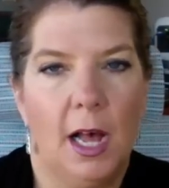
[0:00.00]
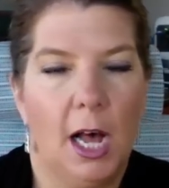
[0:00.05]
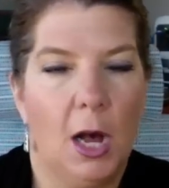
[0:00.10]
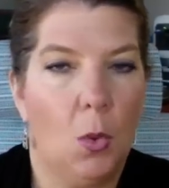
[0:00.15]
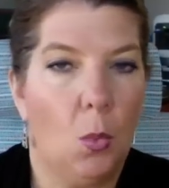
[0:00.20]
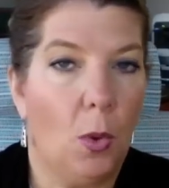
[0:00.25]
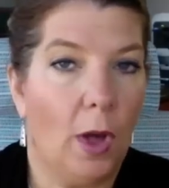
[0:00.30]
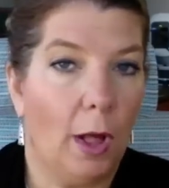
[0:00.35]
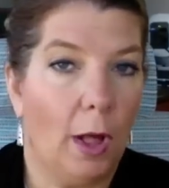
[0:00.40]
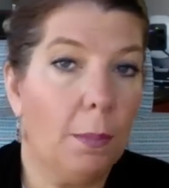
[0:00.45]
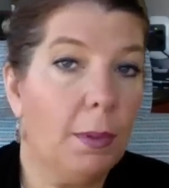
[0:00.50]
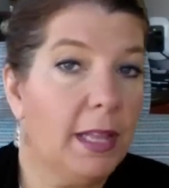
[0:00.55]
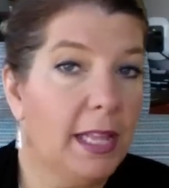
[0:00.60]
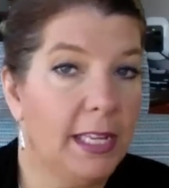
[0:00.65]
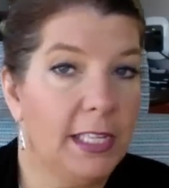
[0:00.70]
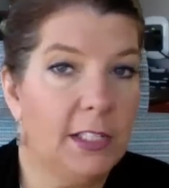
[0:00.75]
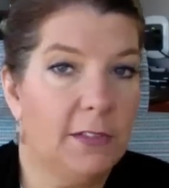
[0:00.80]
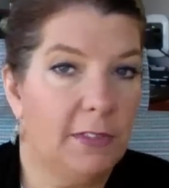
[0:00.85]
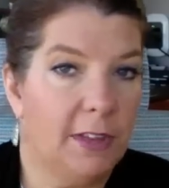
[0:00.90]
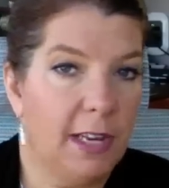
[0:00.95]
A
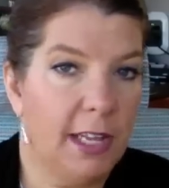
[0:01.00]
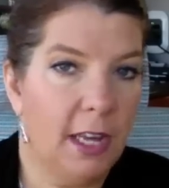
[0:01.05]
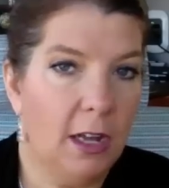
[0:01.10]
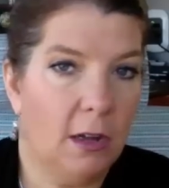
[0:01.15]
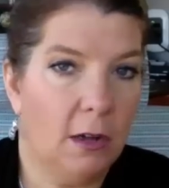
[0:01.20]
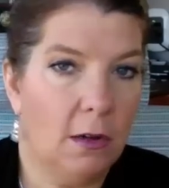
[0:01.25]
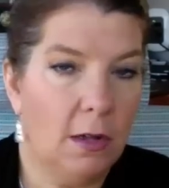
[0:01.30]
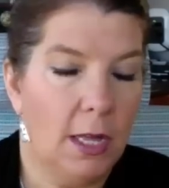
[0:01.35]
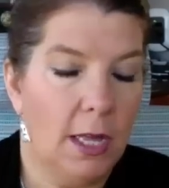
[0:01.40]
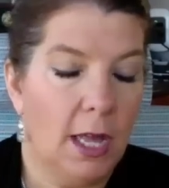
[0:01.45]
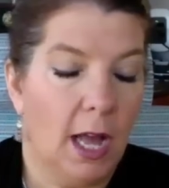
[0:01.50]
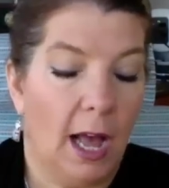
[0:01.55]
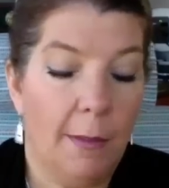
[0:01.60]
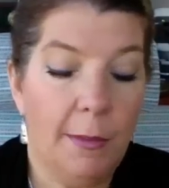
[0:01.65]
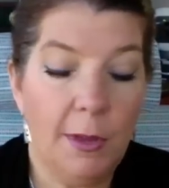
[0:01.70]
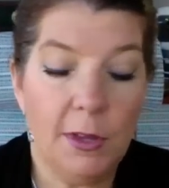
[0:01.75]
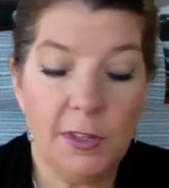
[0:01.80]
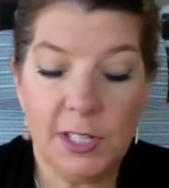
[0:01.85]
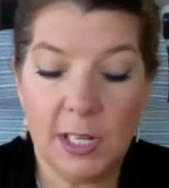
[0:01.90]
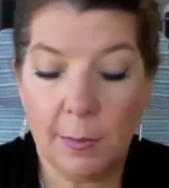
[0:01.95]
well-placed video.
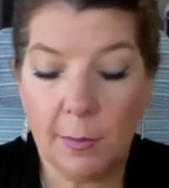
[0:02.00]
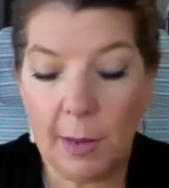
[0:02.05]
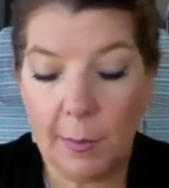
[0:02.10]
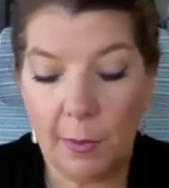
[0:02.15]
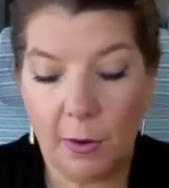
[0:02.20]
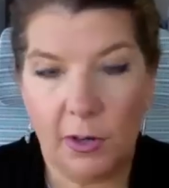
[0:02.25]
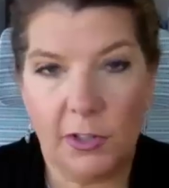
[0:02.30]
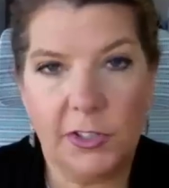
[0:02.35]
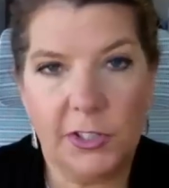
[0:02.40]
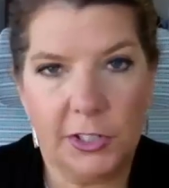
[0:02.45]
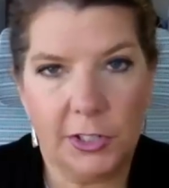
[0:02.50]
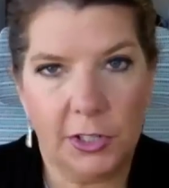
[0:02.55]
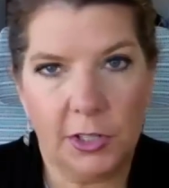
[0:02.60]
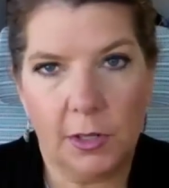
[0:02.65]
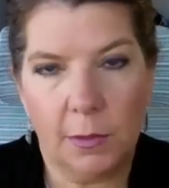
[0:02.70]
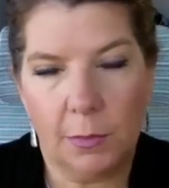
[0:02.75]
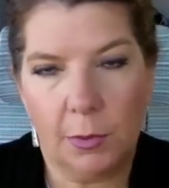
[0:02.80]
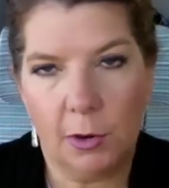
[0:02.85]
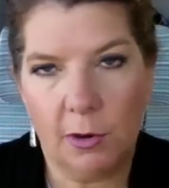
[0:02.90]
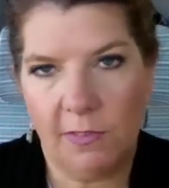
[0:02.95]
I'm using my
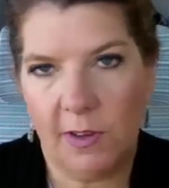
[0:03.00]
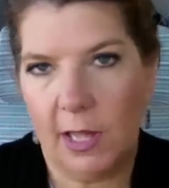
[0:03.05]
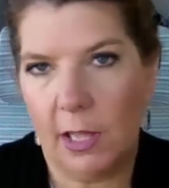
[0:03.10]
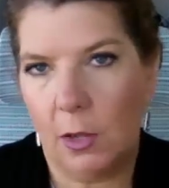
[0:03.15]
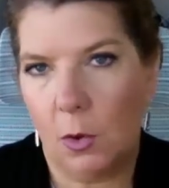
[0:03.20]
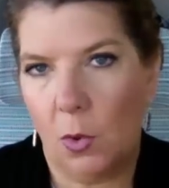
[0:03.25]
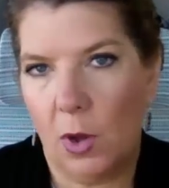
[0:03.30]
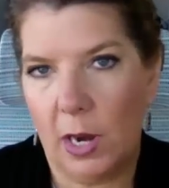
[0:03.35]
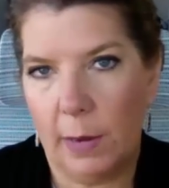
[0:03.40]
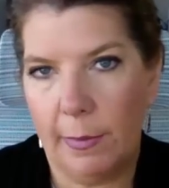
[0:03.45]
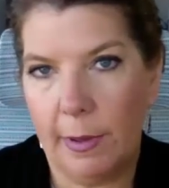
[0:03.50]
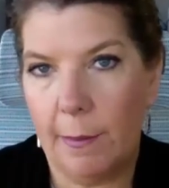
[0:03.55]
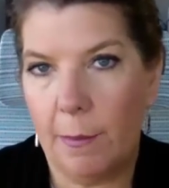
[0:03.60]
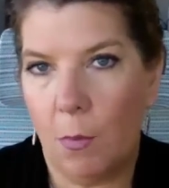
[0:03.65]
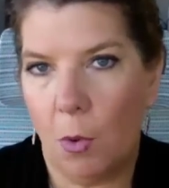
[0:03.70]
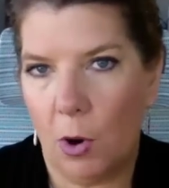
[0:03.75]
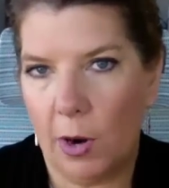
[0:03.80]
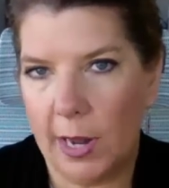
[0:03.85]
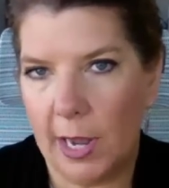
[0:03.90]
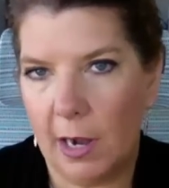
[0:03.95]
personal profile quite a
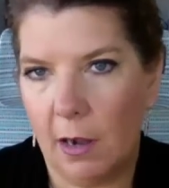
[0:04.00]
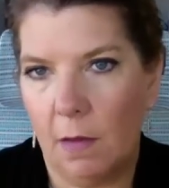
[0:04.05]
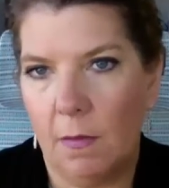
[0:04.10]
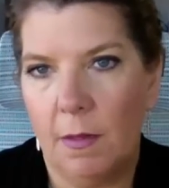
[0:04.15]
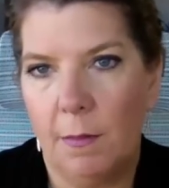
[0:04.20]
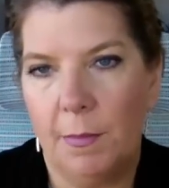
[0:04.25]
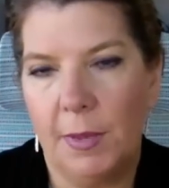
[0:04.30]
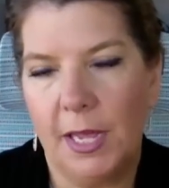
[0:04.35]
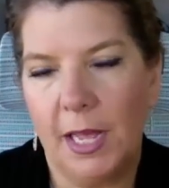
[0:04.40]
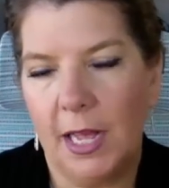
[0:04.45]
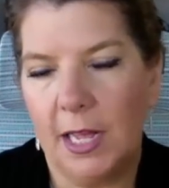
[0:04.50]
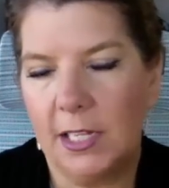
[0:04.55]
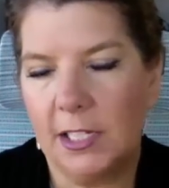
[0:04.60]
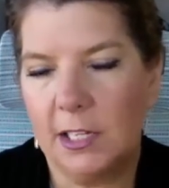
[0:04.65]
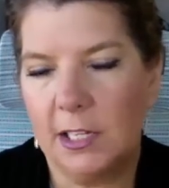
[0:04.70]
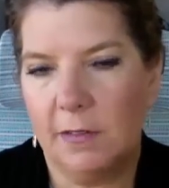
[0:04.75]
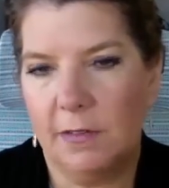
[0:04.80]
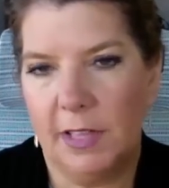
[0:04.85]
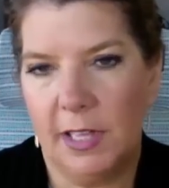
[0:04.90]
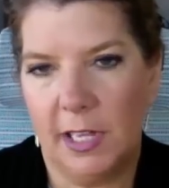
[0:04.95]
bit more now
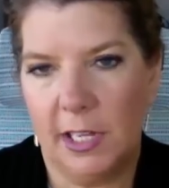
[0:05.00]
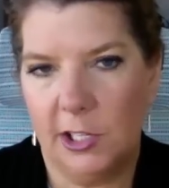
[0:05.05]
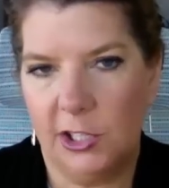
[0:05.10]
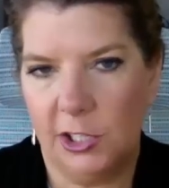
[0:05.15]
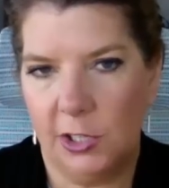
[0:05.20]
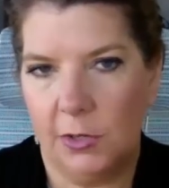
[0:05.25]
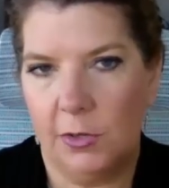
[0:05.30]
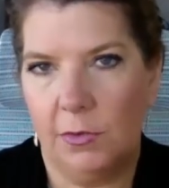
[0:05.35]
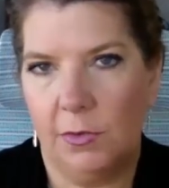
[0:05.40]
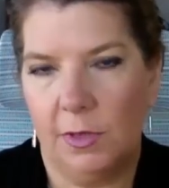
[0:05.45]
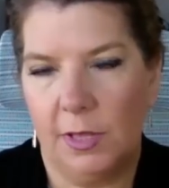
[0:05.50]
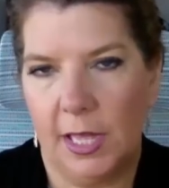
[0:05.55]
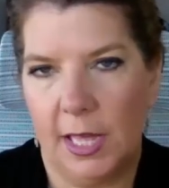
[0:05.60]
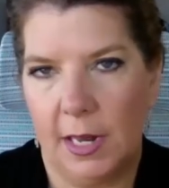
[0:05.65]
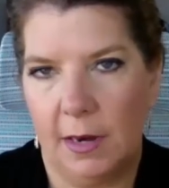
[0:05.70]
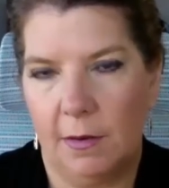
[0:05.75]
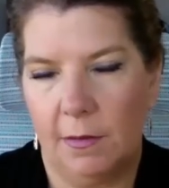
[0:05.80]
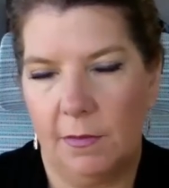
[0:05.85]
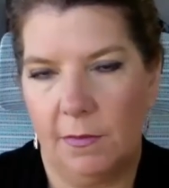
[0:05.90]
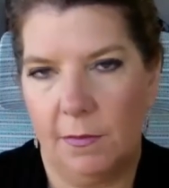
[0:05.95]
because of the issue
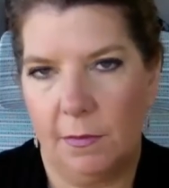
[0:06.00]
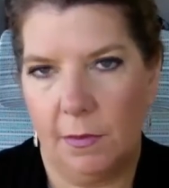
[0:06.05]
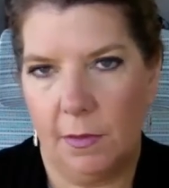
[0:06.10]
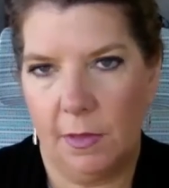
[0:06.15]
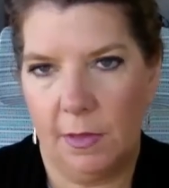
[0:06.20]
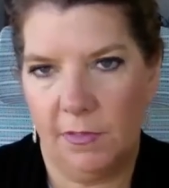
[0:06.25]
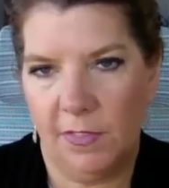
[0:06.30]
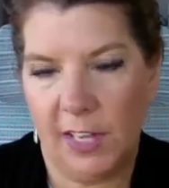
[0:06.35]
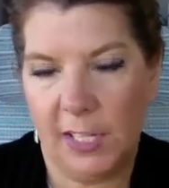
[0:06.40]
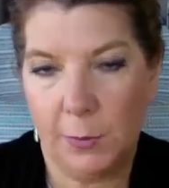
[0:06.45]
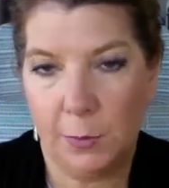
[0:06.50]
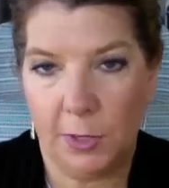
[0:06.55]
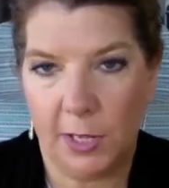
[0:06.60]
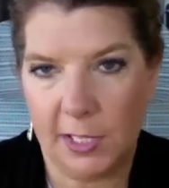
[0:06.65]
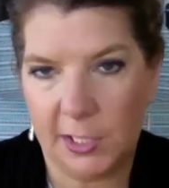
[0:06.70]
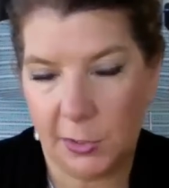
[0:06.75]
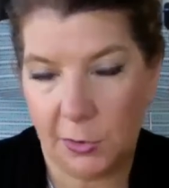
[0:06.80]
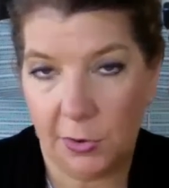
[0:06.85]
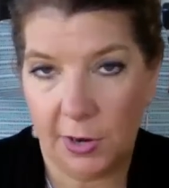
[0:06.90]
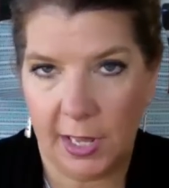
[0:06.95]
that Facebook
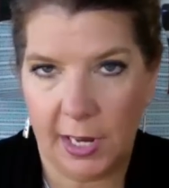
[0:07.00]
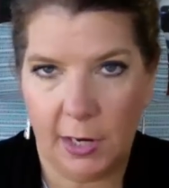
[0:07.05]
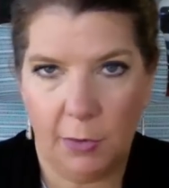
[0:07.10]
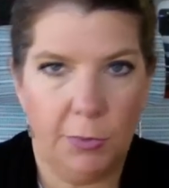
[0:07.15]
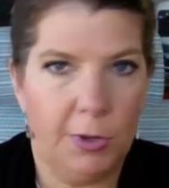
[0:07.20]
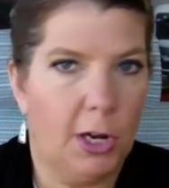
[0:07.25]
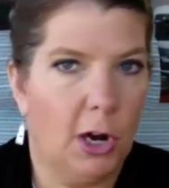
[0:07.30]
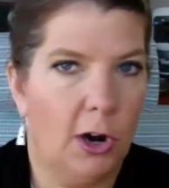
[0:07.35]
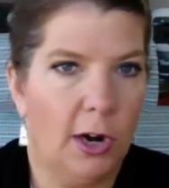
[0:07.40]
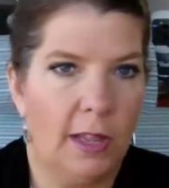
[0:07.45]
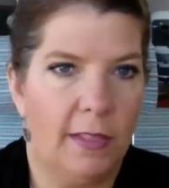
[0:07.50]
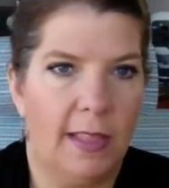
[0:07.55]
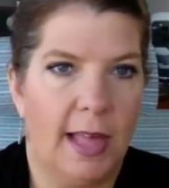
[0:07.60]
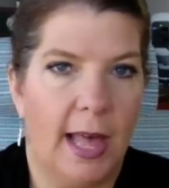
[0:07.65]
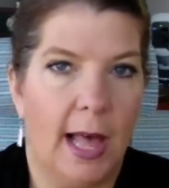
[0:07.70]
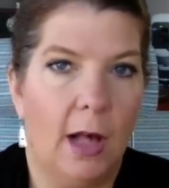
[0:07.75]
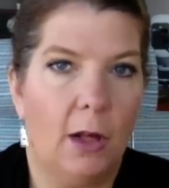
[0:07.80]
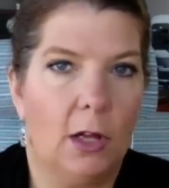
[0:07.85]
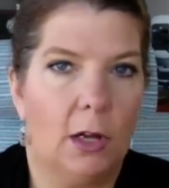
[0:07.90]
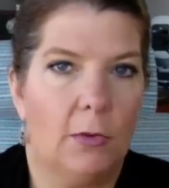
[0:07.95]
has created regarding
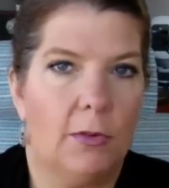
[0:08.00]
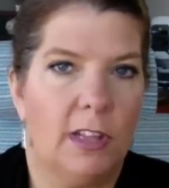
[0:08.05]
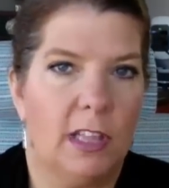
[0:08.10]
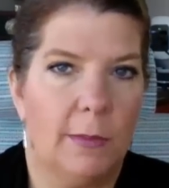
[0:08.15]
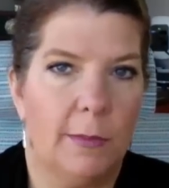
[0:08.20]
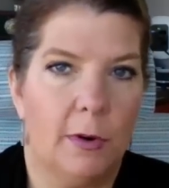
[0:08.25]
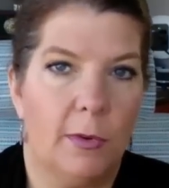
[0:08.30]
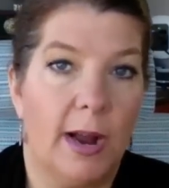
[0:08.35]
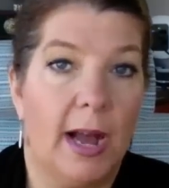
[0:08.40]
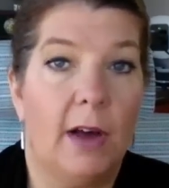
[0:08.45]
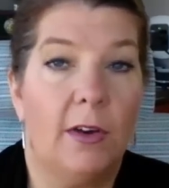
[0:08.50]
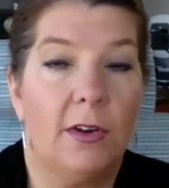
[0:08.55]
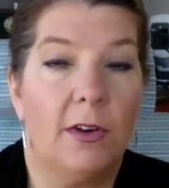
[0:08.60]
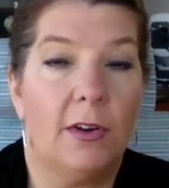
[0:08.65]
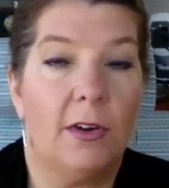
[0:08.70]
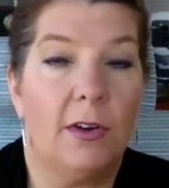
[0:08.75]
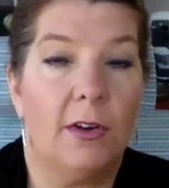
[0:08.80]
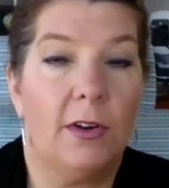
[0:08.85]
the algorithm around